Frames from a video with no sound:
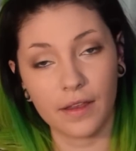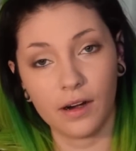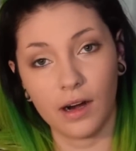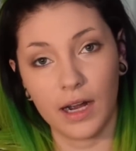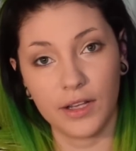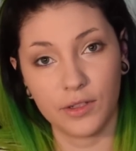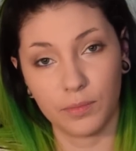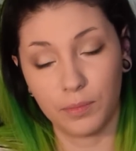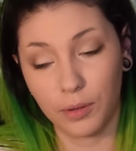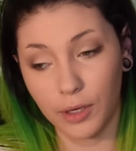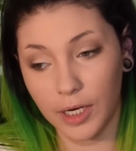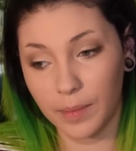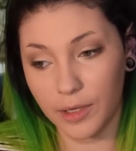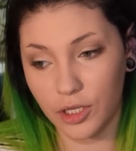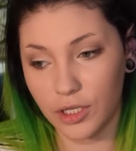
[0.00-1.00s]
that our eyes are
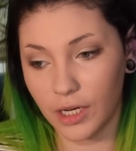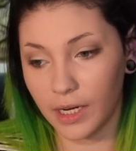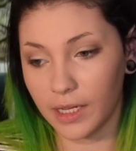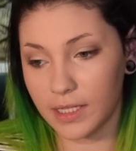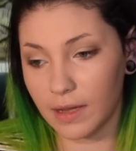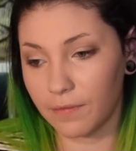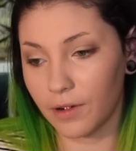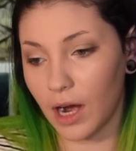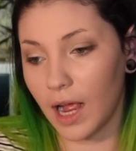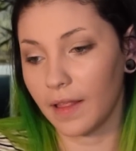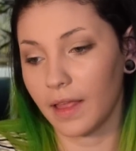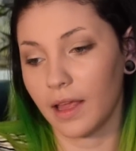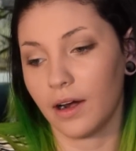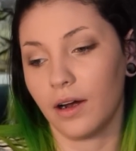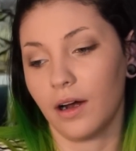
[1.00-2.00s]
pretty much done except for
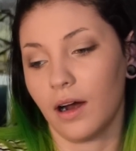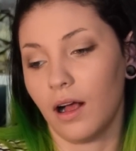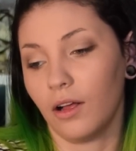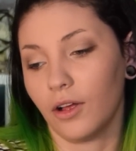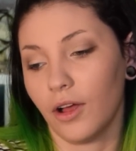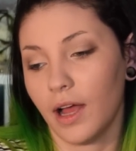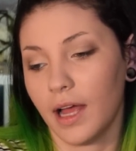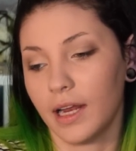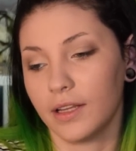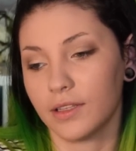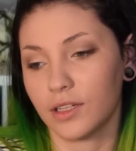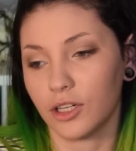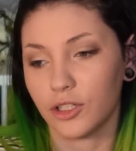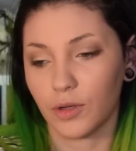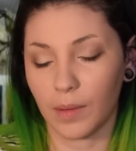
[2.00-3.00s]
eyeliner, I'll go ahead and
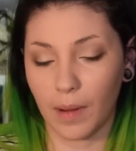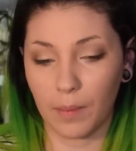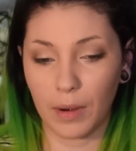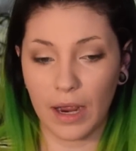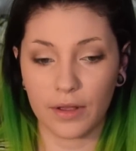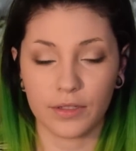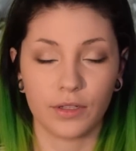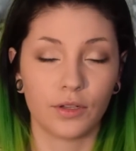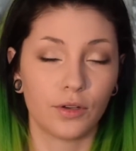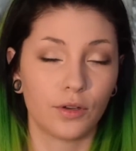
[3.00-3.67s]
start doing my brows.